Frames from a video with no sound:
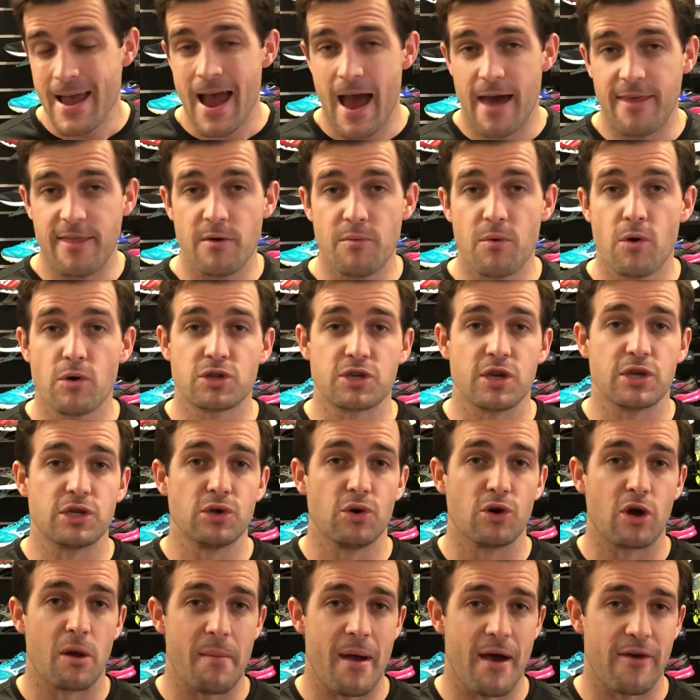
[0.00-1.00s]
And then we'll also
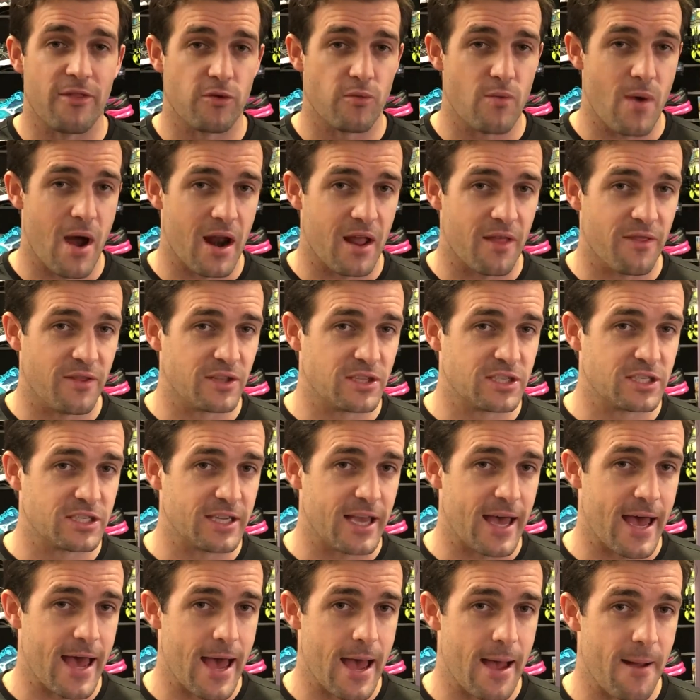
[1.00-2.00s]
talk about the runner that's
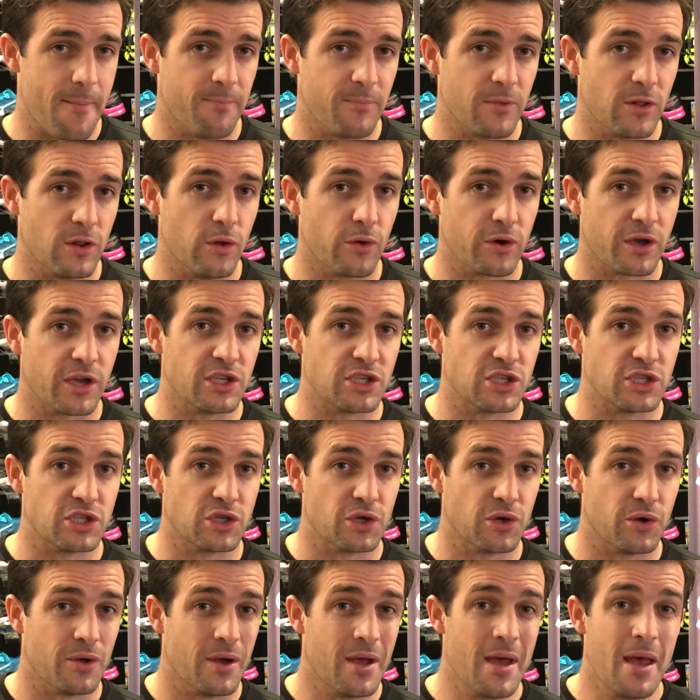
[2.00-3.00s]
looking to
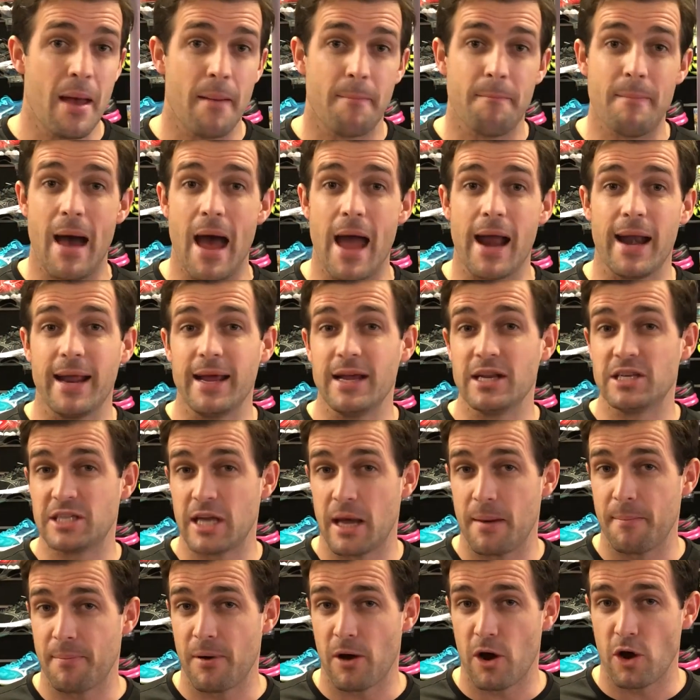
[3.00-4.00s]
do mainly
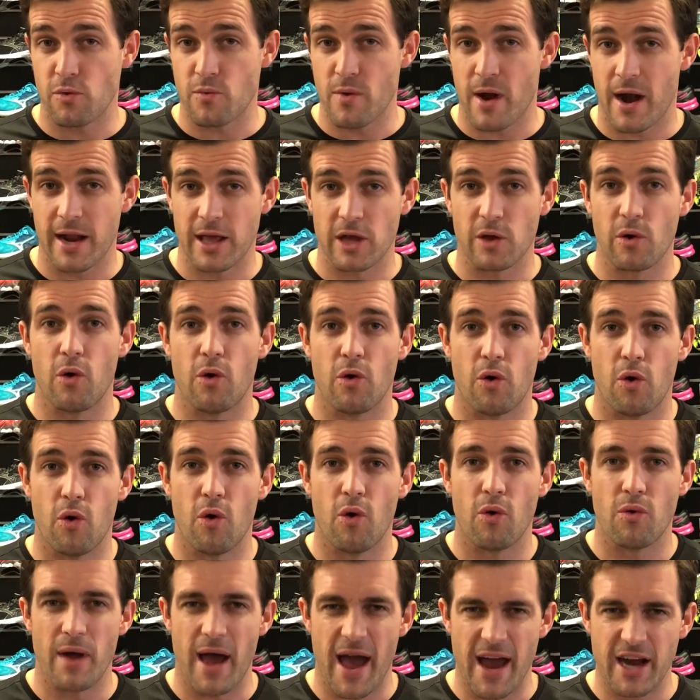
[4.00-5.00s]
tempo running
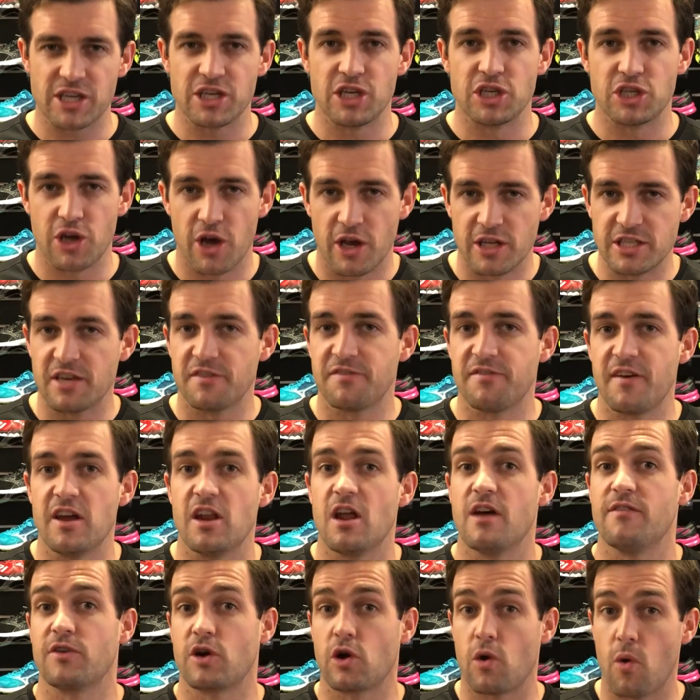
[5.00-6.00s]
or actually turns their
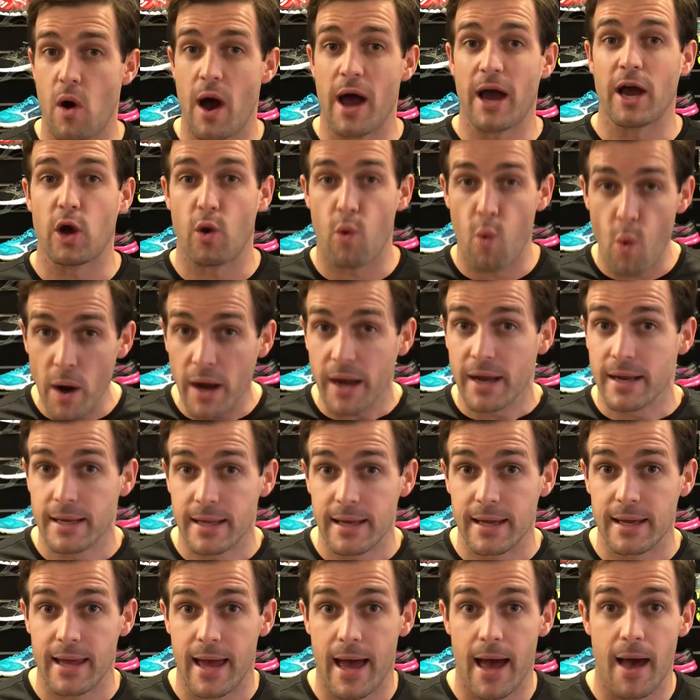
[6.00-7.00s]
feet over quite
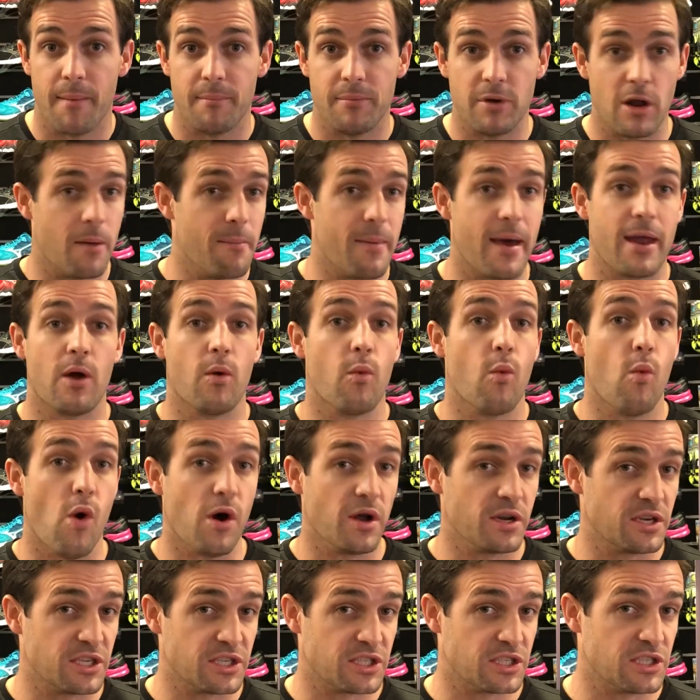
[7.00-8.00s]
quickly, no matter
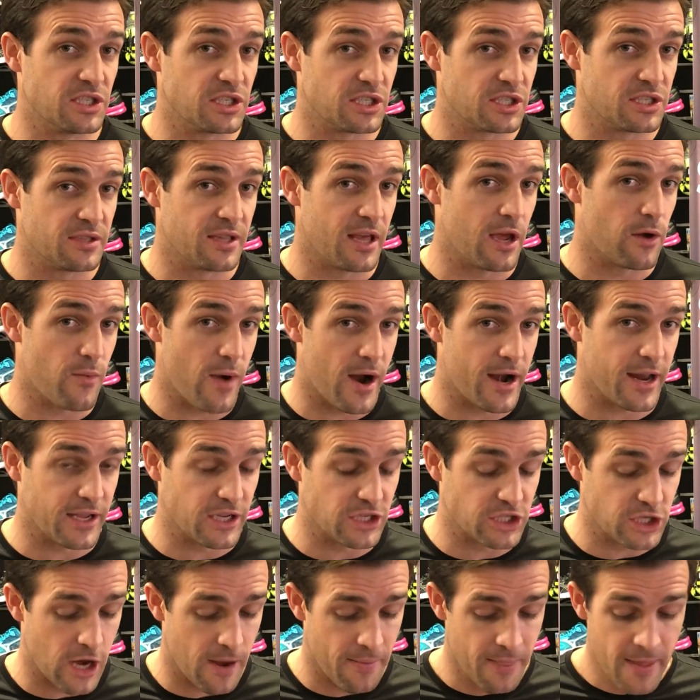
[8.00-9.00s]
what distance they're running.
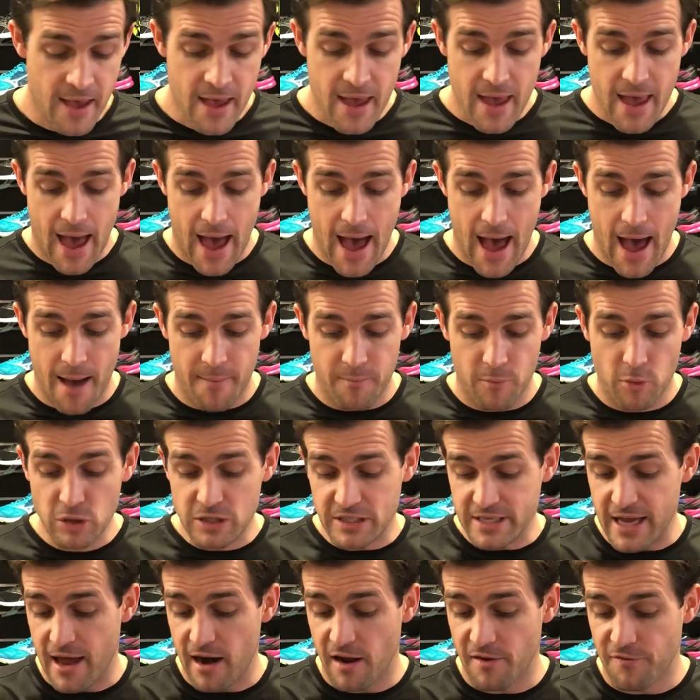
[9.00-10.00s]
So we'll
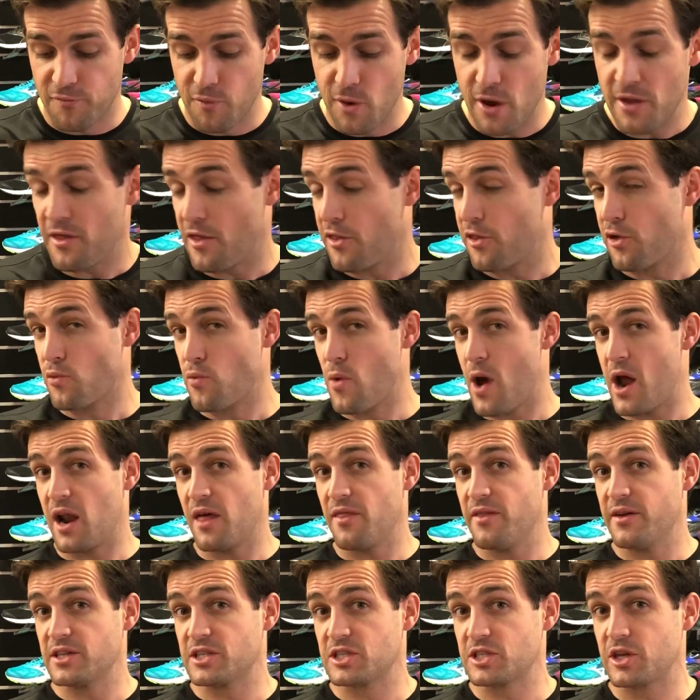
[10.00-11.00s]
start off with the runner
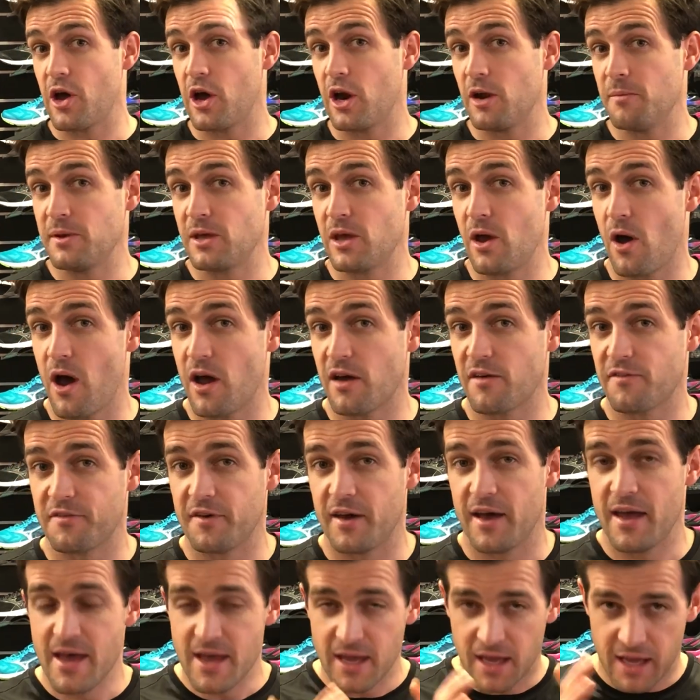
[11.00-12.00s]
that's going to be going
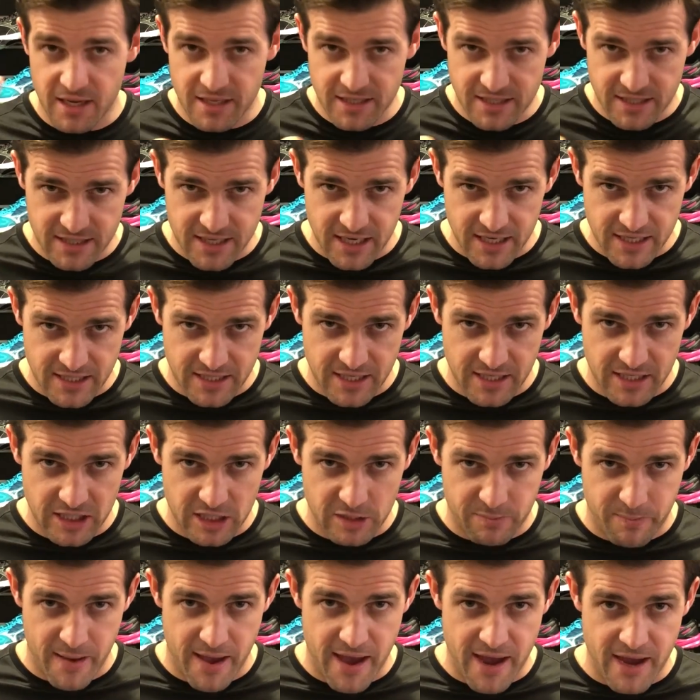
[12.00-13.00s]
for consistent
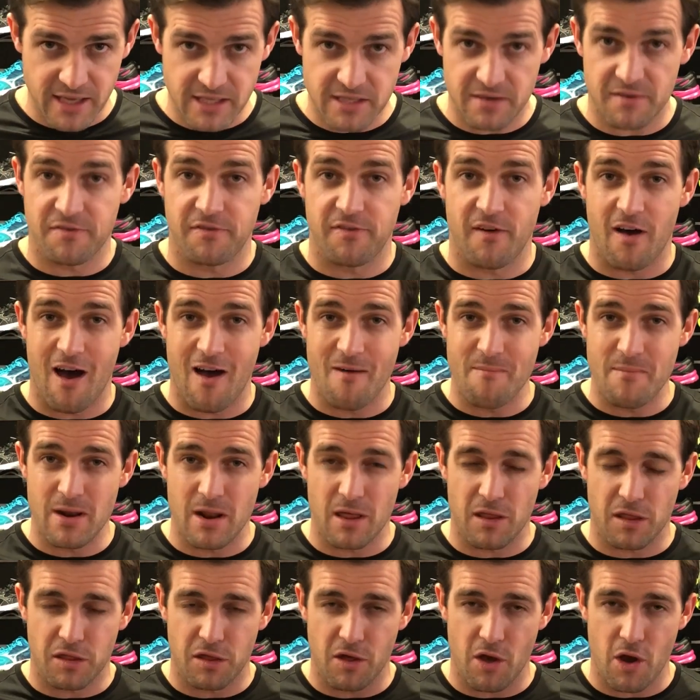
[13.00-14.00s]
speeds, 5
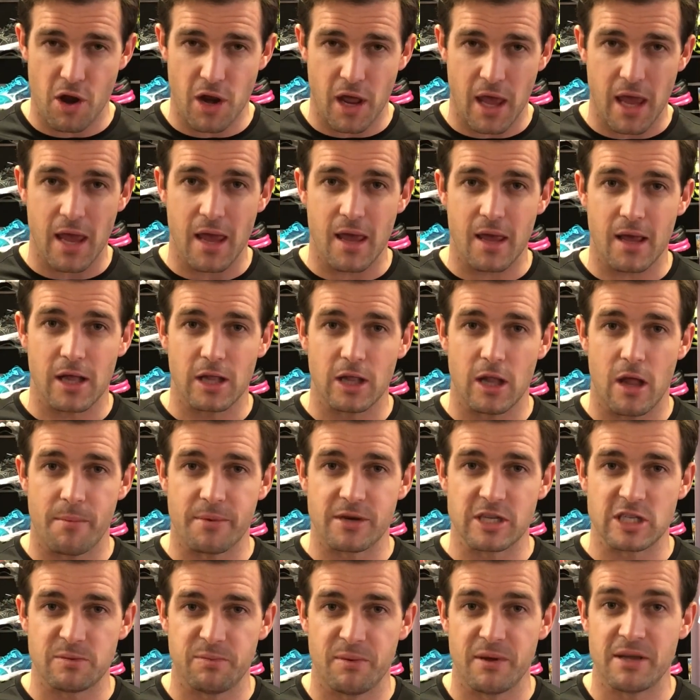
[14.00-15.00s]
minute, 30
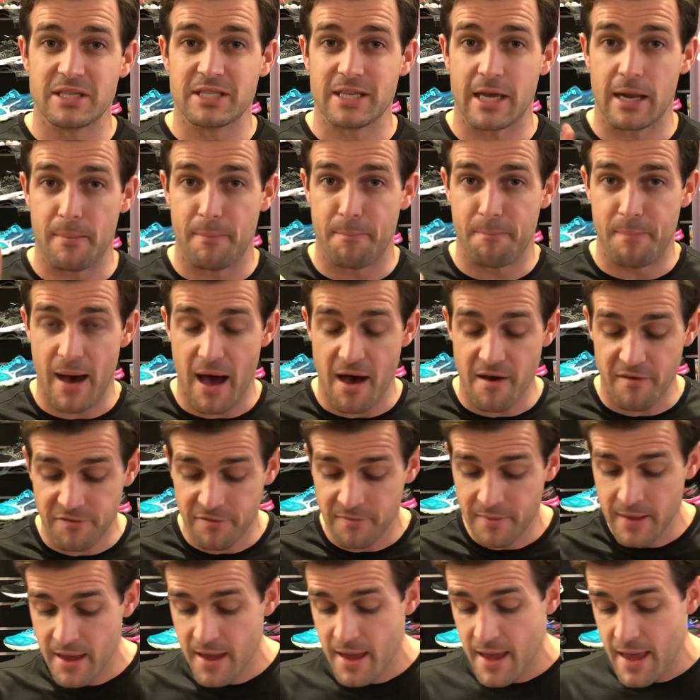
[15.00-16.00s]
kilometer splits and above.